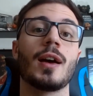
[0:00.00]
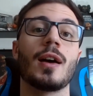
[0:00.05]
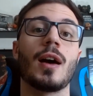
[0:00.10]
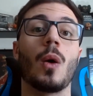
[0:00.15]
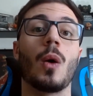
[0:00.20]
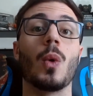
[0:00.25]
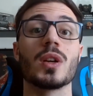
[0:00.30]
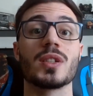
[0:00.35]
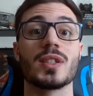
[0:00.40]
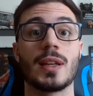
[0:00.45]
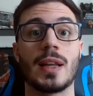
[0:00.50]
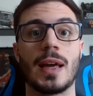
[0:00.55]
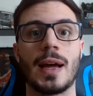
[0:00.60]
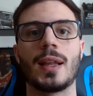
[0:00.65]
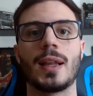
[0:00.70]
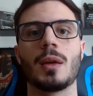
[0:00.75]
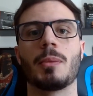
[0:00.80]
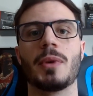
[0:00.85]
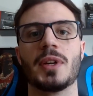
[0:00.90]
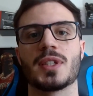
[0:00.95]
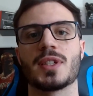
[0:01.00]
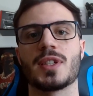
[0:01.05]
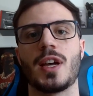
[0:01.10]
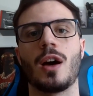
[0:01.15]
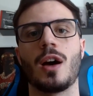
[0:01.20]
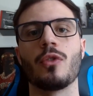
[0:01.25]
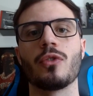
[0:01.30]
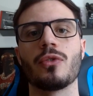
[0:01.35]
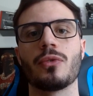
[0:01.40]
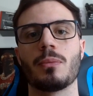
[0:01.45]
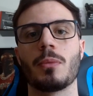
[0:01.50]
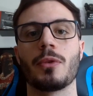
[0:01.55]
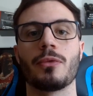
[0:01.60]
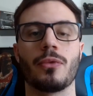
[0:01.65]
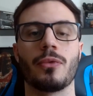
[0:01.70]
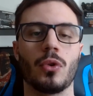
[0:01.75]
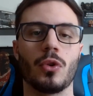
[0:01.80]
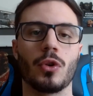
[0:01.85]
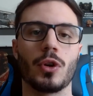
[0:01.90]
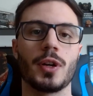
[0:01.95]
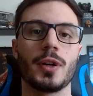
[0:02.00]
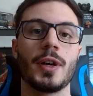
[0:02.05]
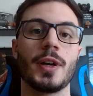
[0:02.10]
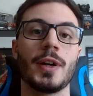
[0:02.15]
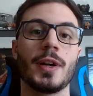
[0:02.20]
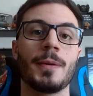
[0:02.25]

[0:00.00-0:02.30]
I was an athlete myself before.